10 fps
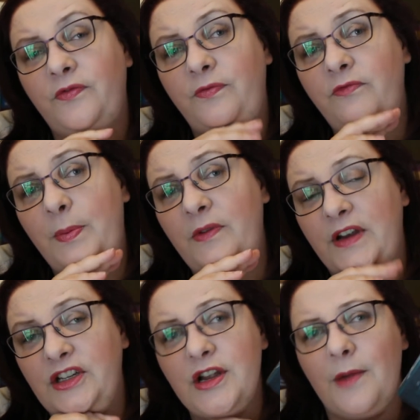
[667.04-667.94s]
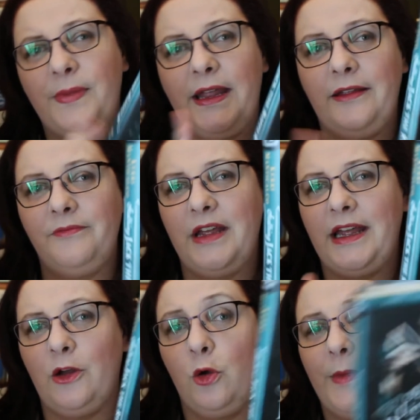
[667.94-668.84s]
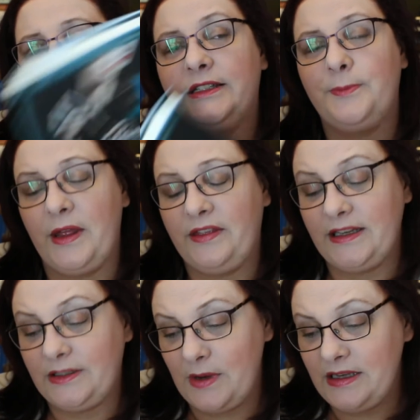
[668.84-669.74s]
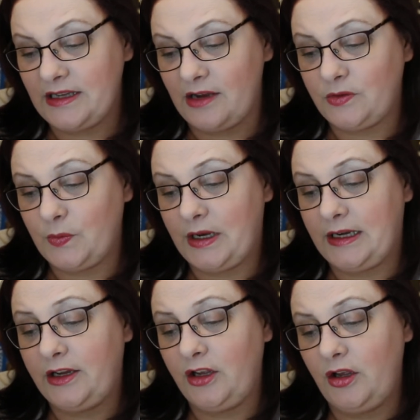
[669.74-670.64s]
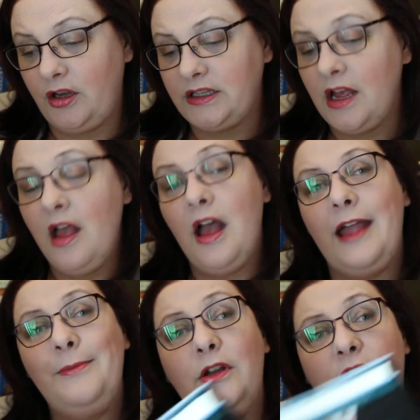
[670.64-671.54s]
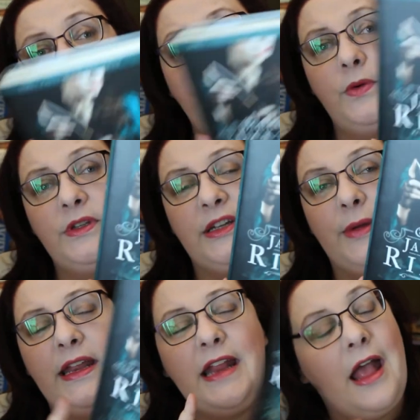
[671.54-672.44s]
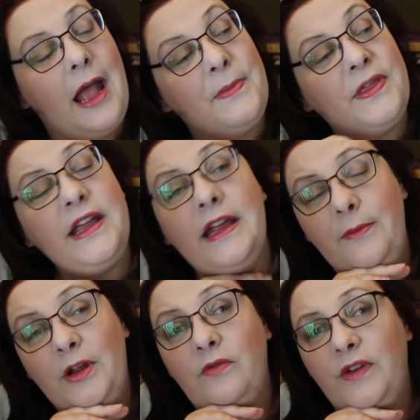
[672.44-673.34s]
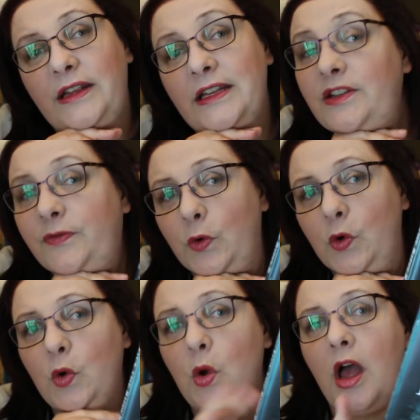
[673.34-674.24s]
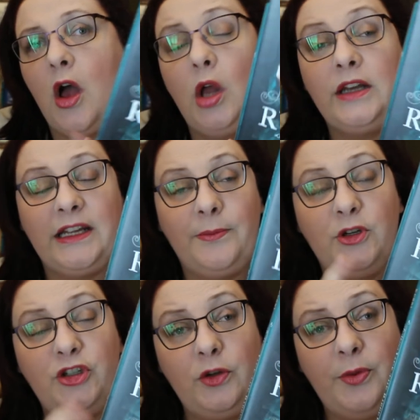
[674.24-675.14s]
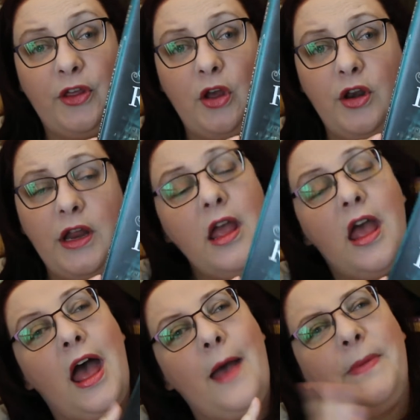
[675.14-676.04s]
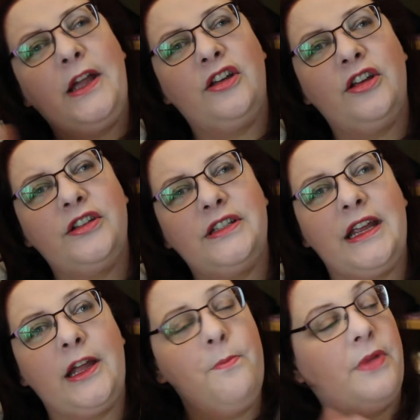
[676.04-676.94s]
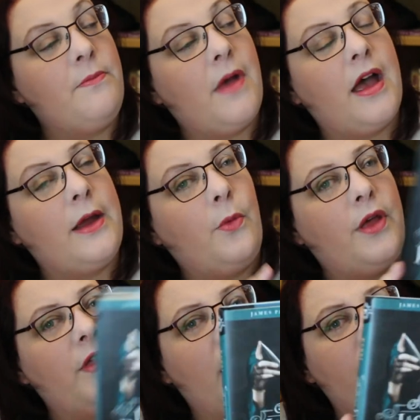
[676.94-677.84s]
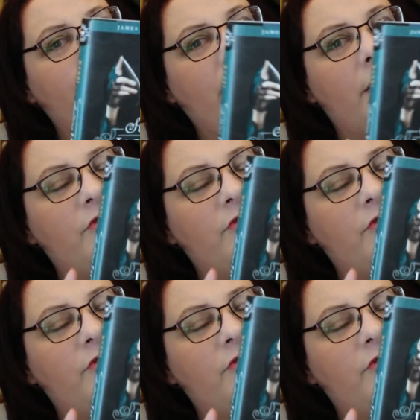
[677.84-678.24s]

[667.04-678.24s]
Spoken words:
Ripper fiction can be hit or miss, but this one sounds really good. I'm looking forward to it. I'm thinking I'm going to read this for a holiday booktubeathon, because it can be my one that I've become